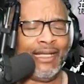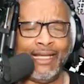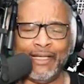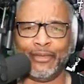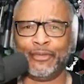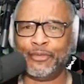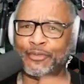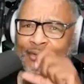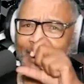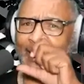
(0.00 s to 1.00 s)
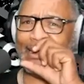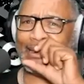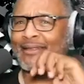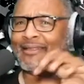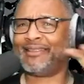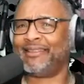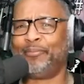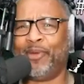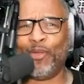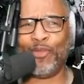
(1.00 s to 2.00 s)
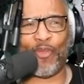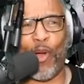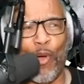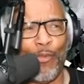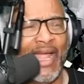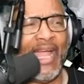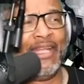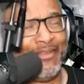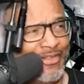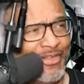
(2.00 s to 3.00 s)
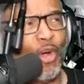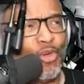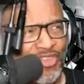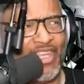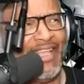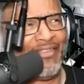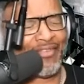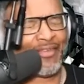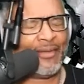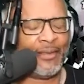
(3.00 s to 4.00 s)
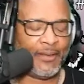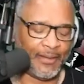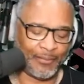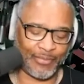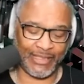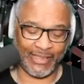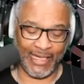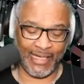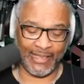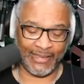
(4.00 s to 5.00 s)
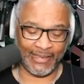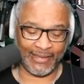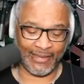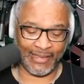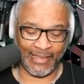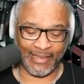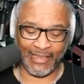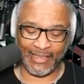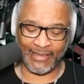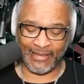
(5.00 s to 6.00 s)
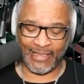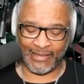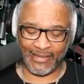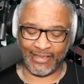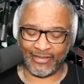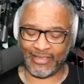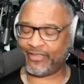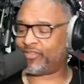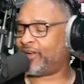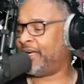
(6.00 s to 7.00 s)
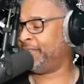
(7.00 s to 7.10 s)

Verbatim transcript: Damn. Like, move on, man. Do this. But yeah, they, right. yeah, they, they they they tried.